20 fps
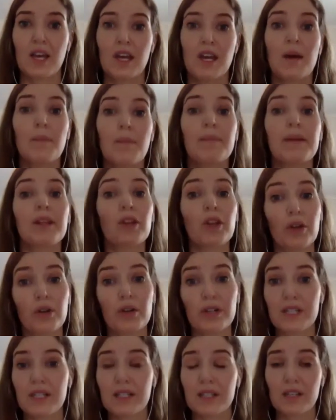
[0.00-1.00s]
been
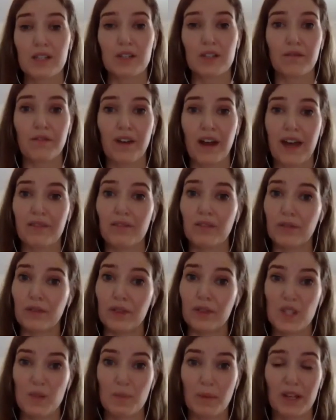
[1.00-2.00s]
learned as a survival
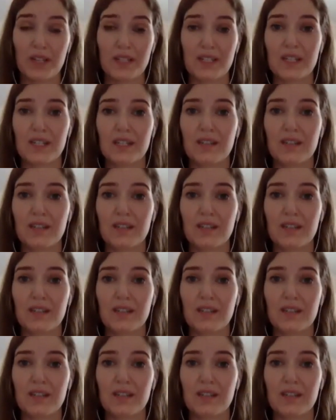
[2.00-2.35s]
response in